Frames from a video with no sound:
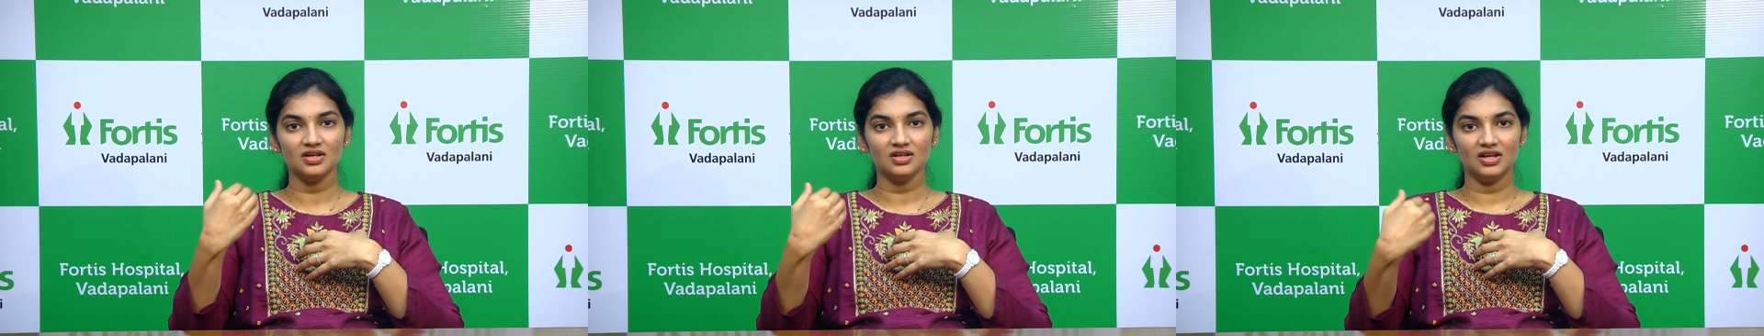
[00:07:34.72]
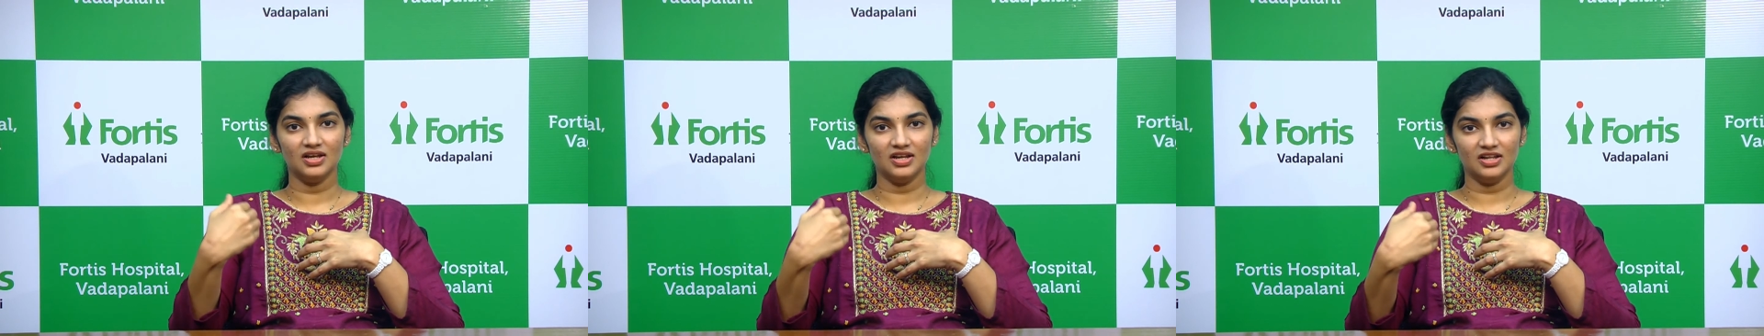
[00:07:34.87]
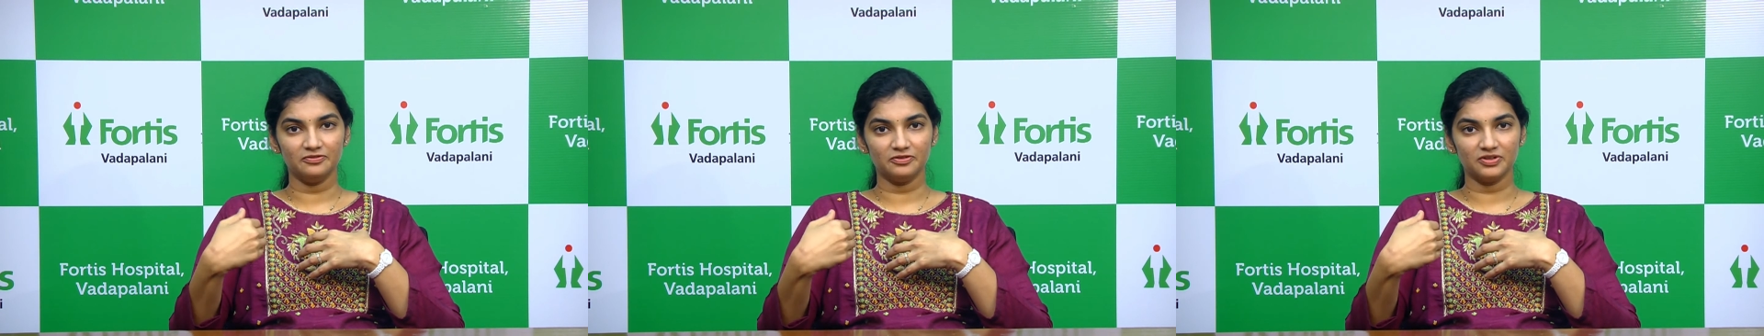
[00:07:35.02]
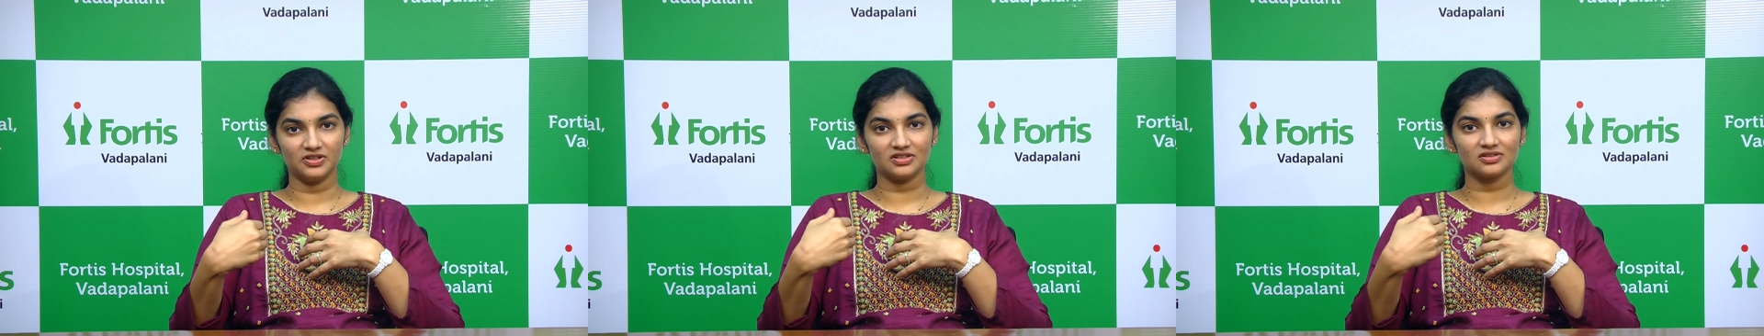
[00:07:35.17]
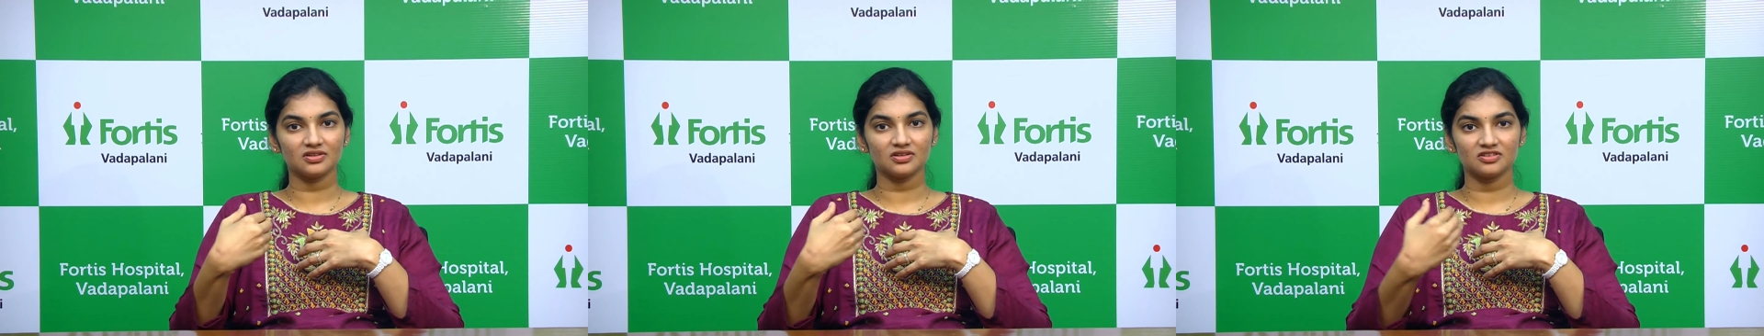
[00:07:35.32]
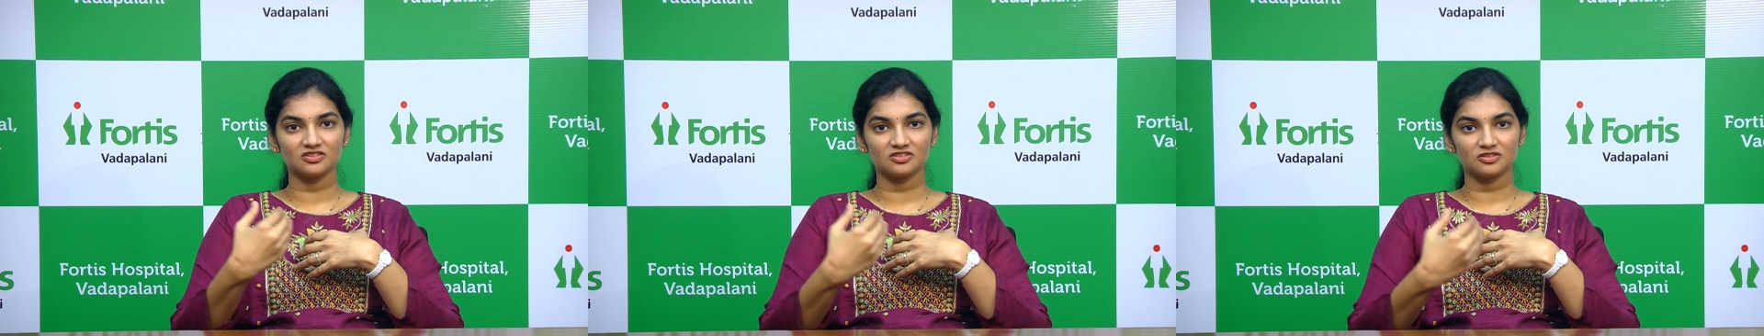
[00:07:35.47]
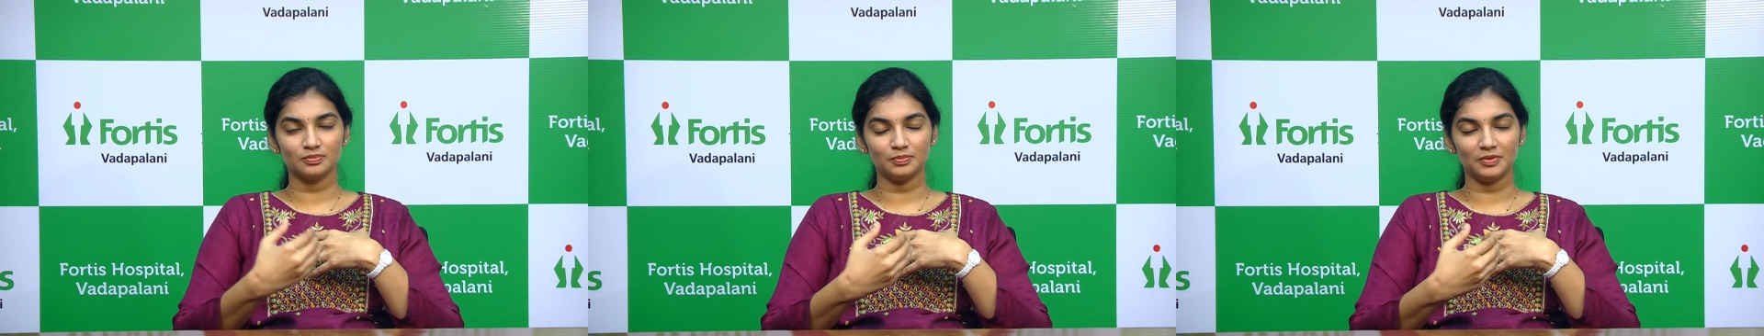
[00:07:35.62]
liver,
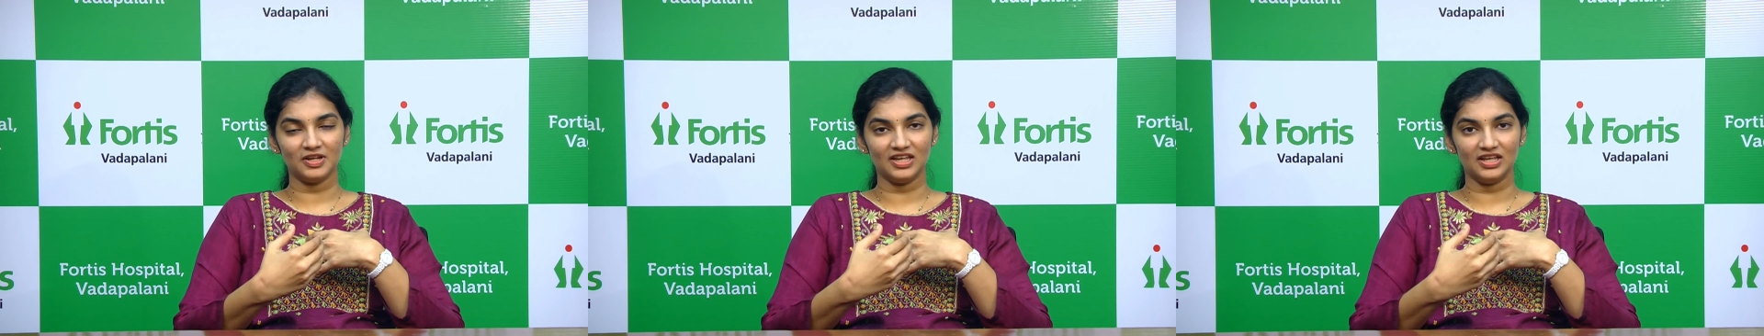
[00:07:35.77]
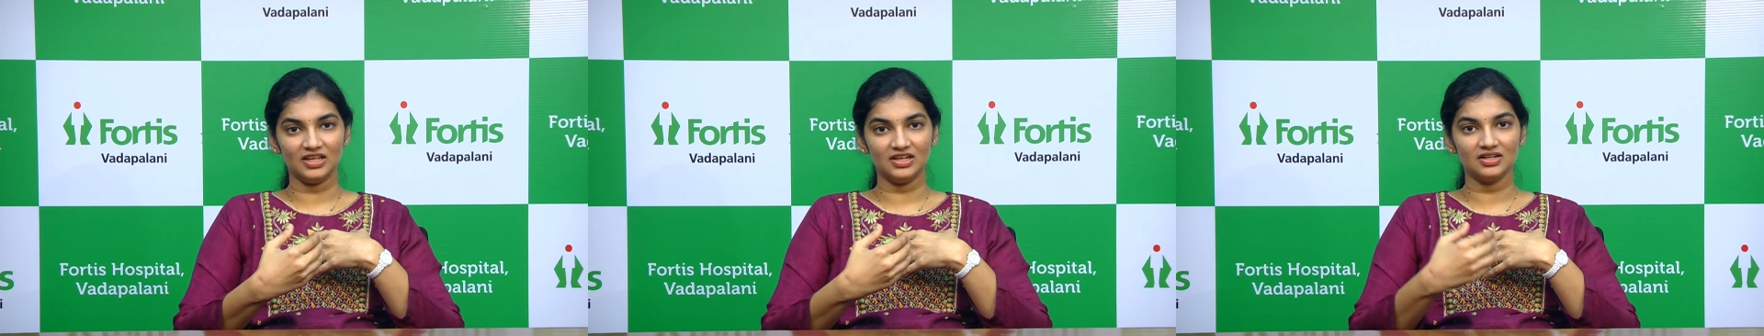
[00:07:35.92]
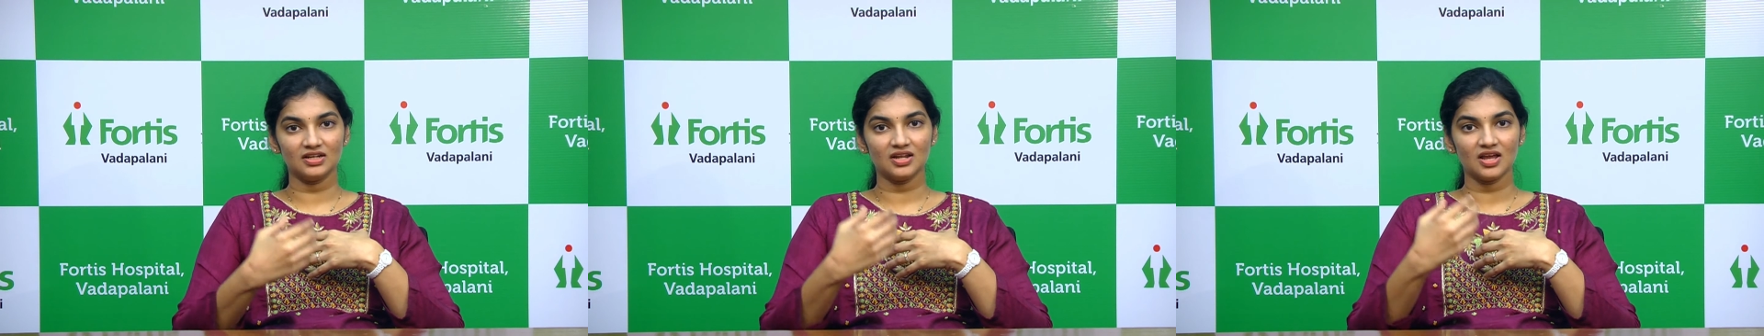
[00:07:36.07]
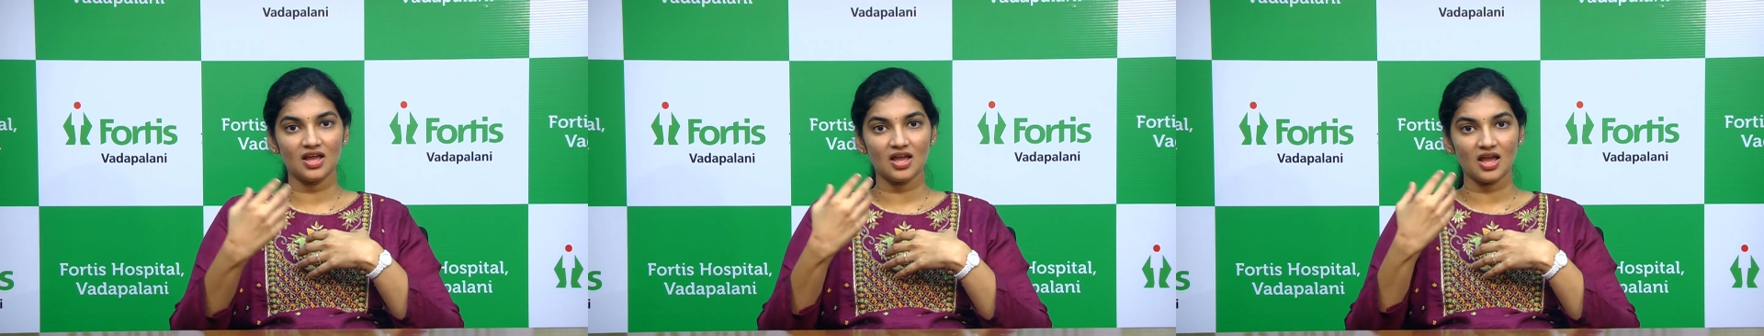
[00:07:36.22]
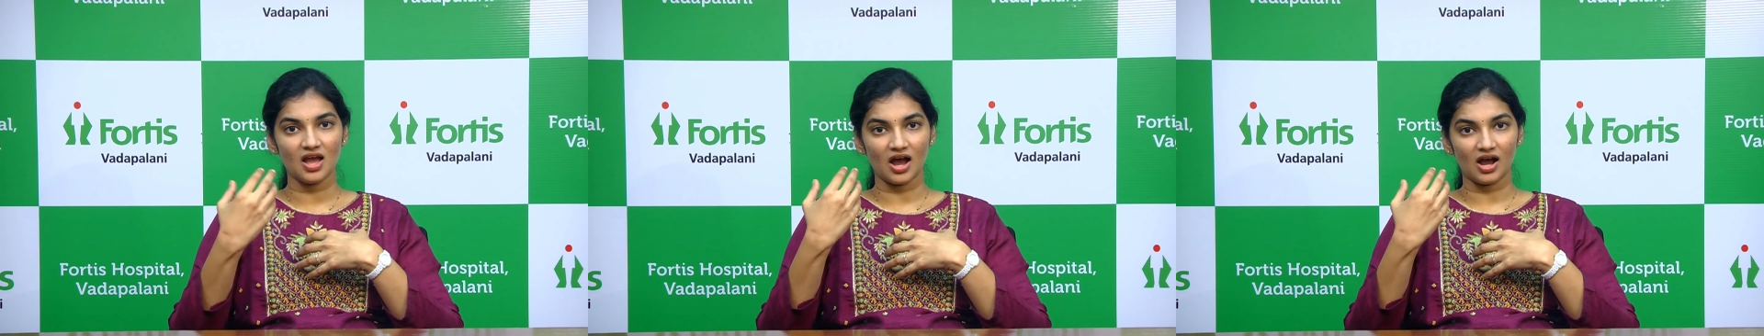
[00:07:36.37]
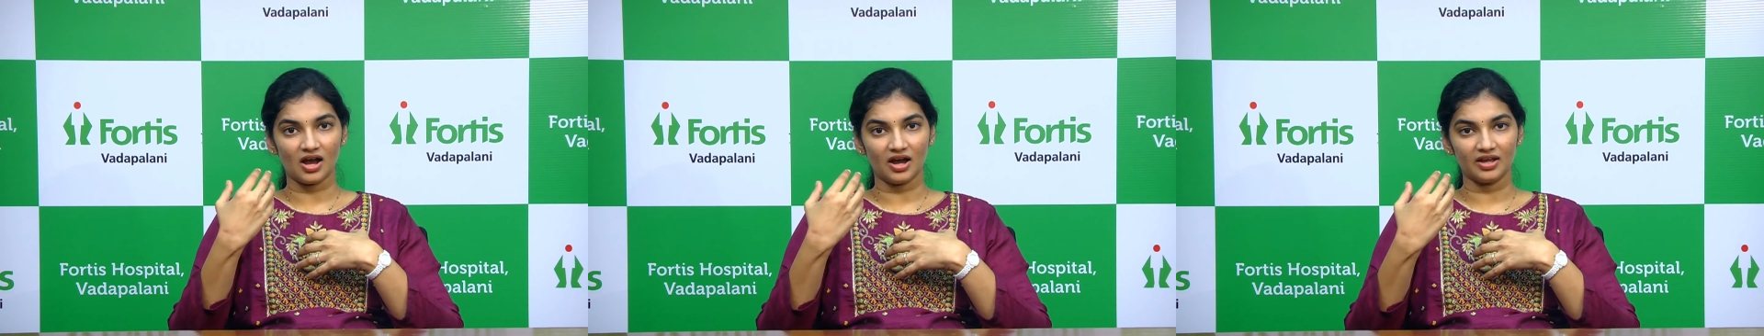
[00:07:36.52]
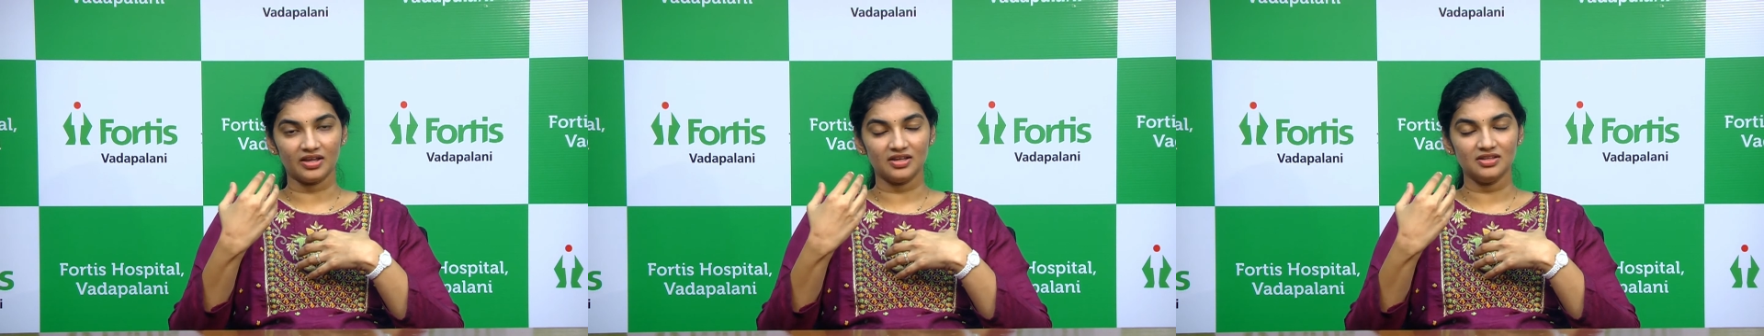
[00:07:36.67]
spleen,
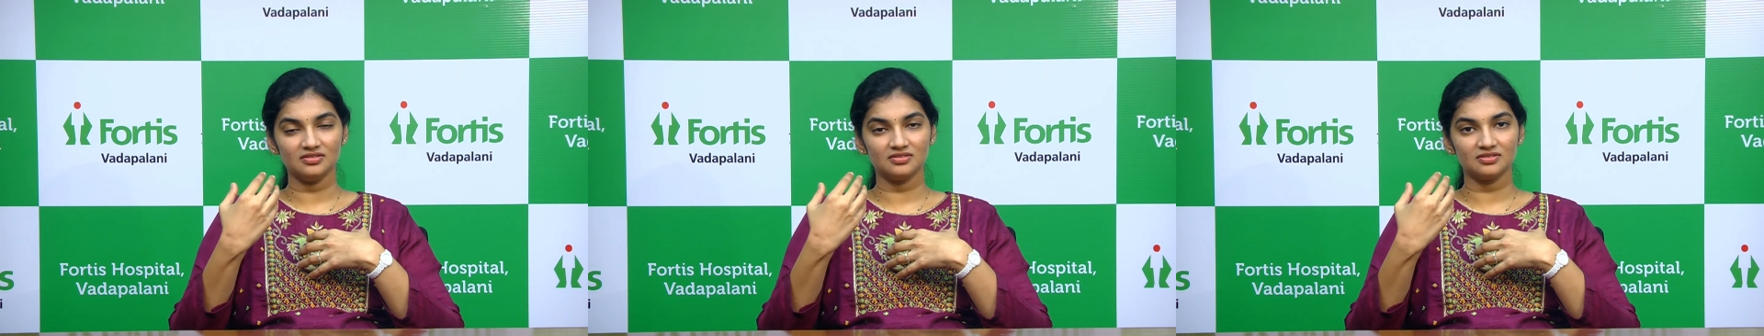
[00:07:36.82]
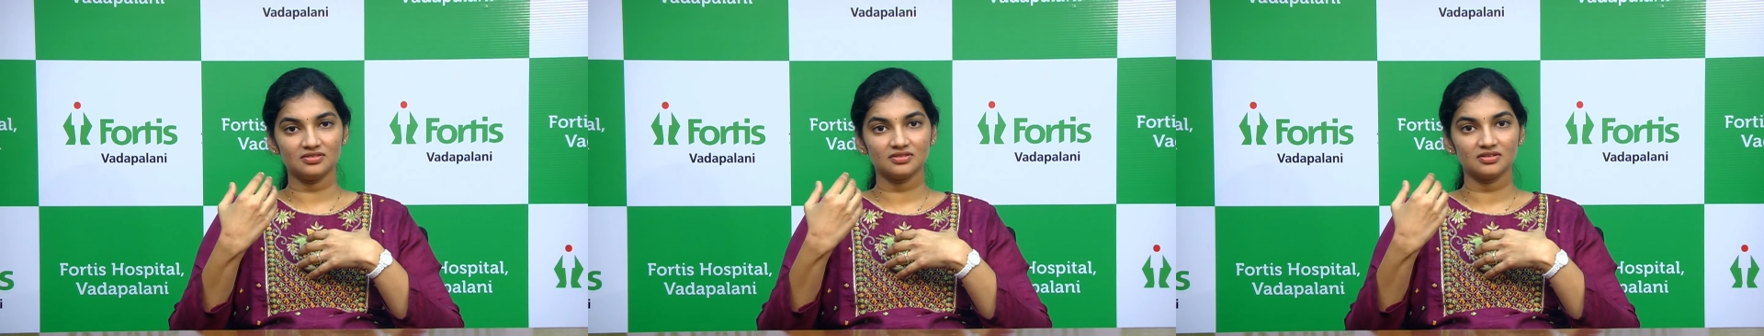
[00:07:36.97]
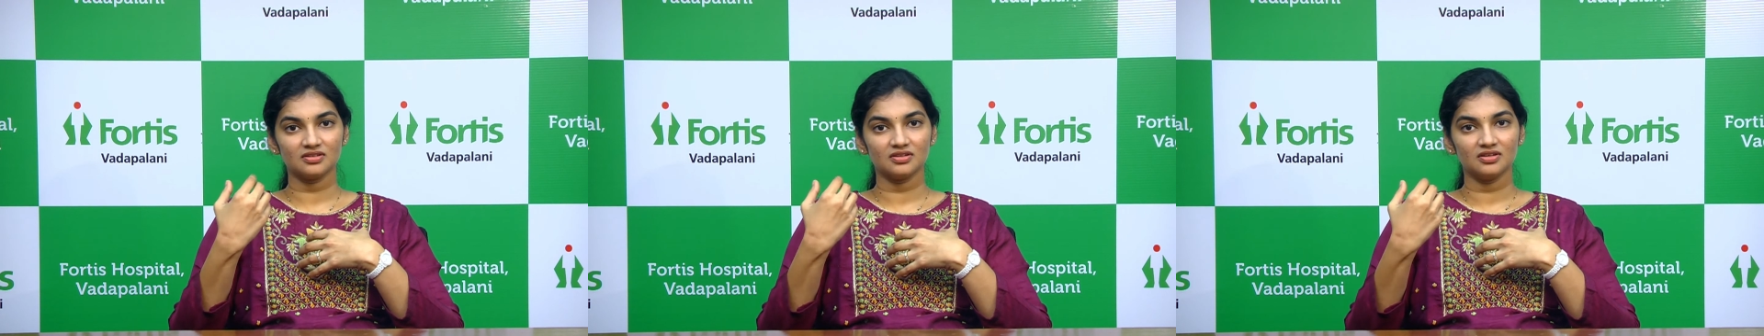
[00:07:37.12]
eyes,